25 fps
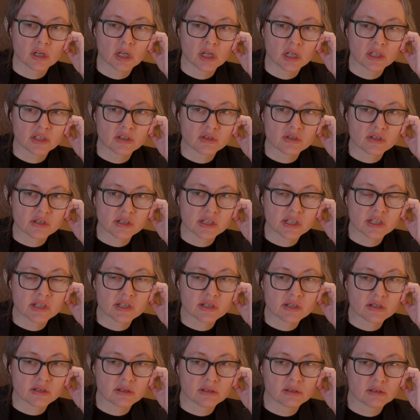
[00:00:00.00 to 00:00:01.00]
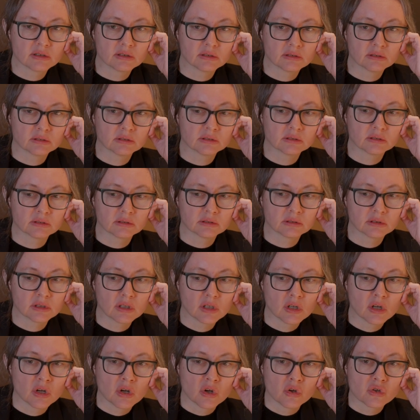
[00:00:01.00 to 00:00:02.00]
It's
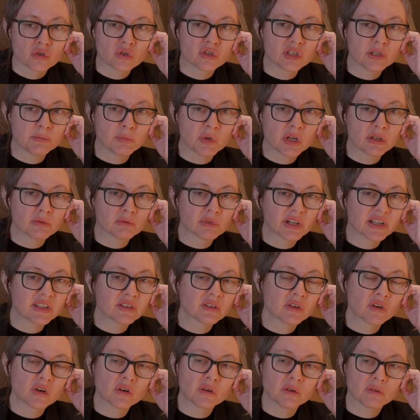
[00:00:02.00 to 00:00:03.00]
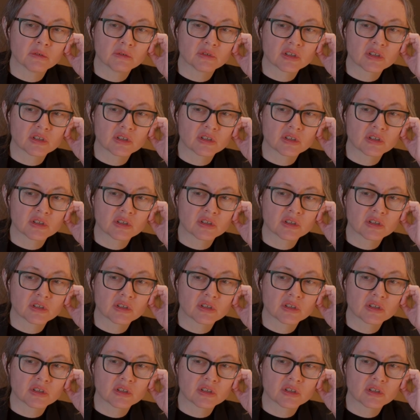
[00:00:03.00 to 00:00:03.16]
the demand right now